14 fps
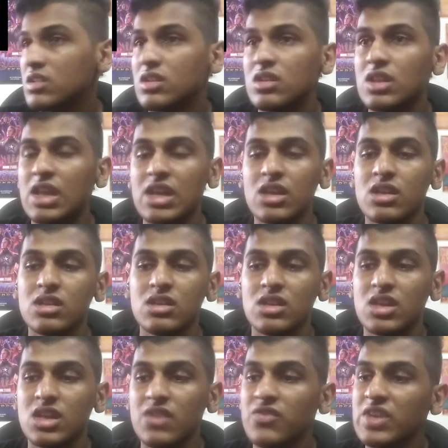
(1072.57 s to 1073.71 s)
like
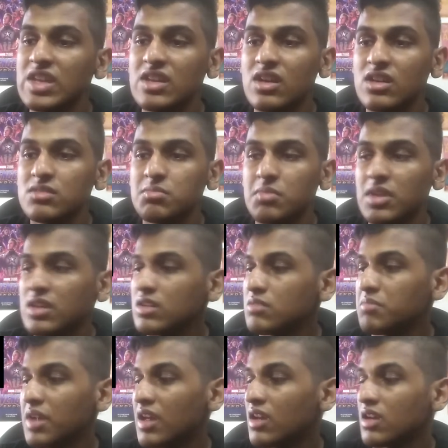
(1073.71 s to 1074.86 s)
if he does make
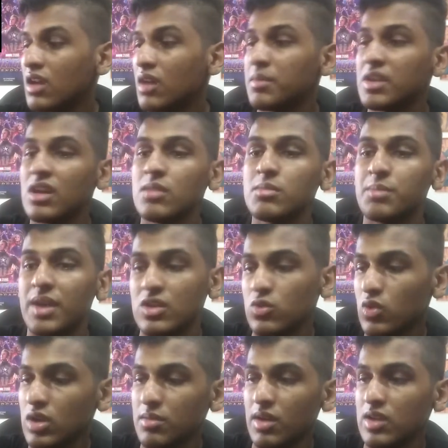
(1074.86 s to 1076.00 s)
become Ben
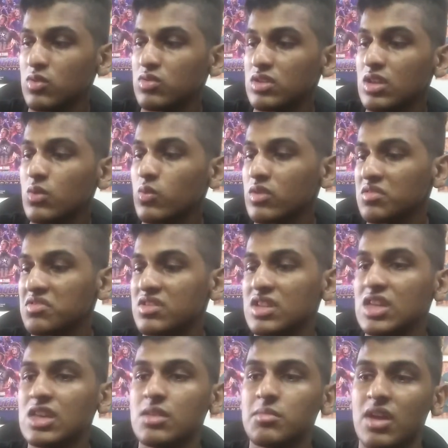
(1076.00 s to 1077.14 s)
Grimm, I don't think we'll
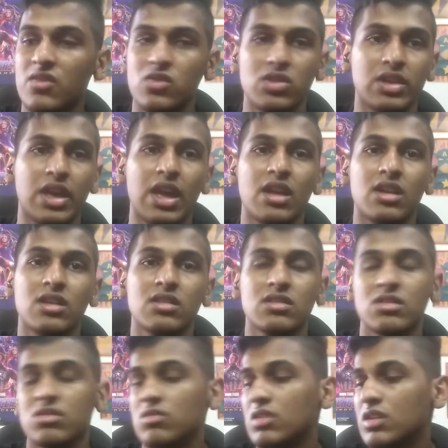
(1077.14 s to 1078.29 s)
see him ever again.
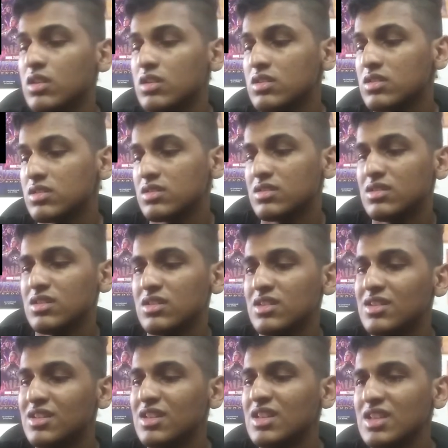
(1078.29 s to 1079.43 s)
So
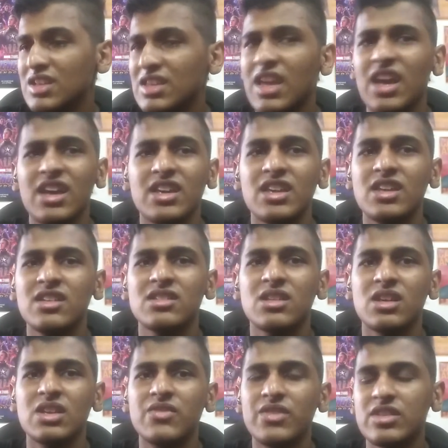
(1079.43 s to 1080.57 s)
yeah, he is
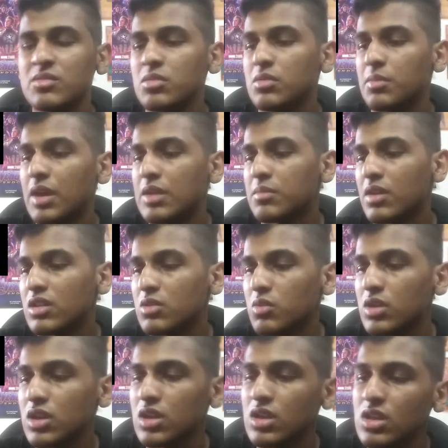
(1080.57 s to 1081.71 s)
the Invisible Man, by the
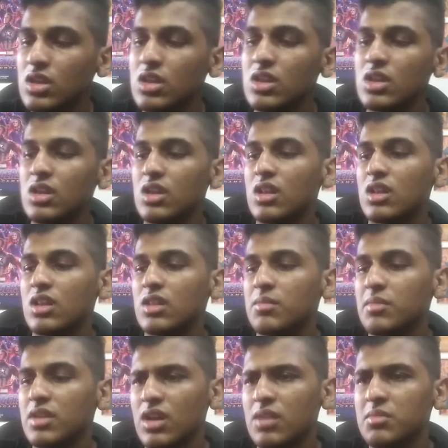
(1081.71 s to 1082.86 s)
way.
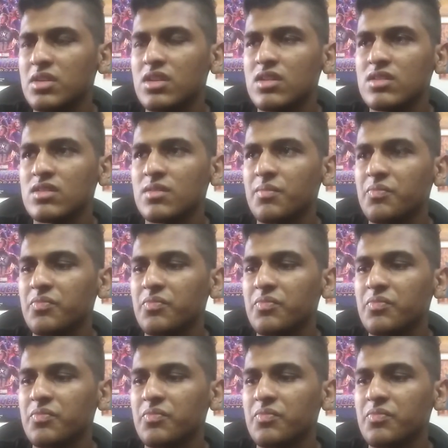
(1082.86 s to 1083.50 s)
Yeah, because